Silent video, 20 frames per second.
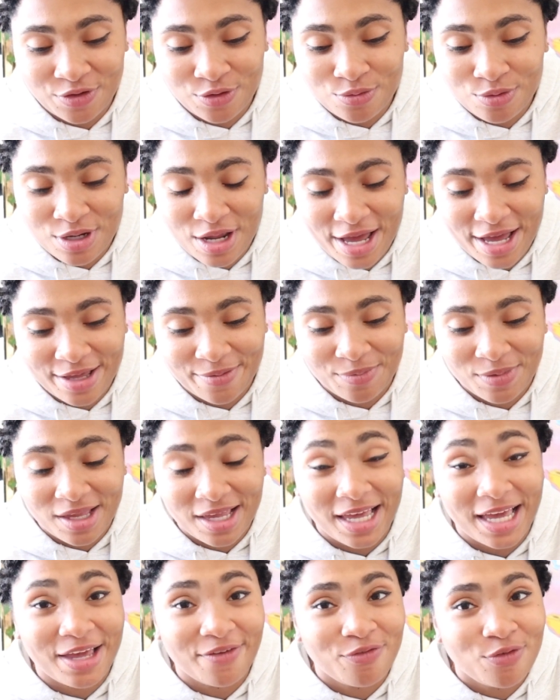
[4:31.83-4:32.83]

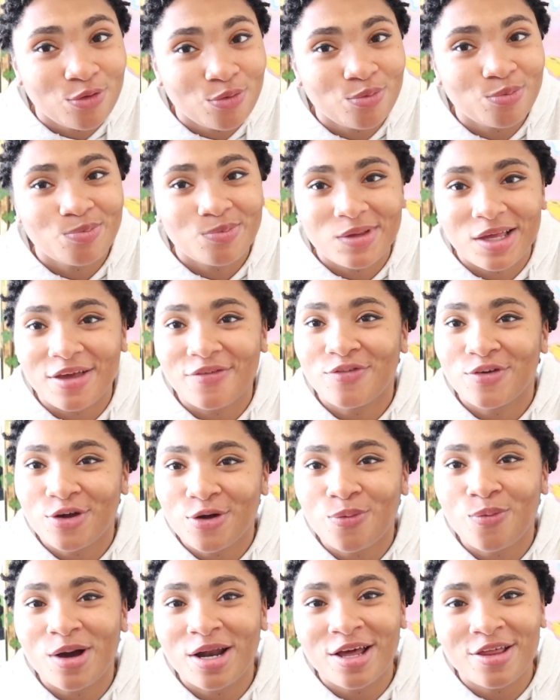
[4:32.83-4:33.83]

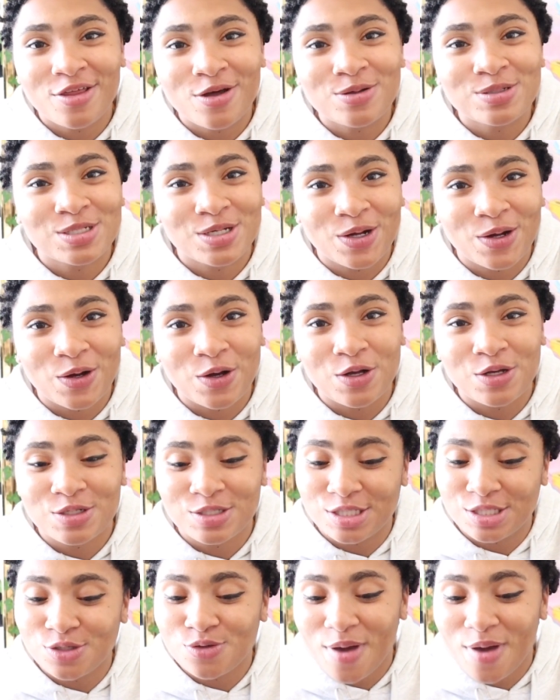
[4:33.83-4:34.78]
you're one of those girls,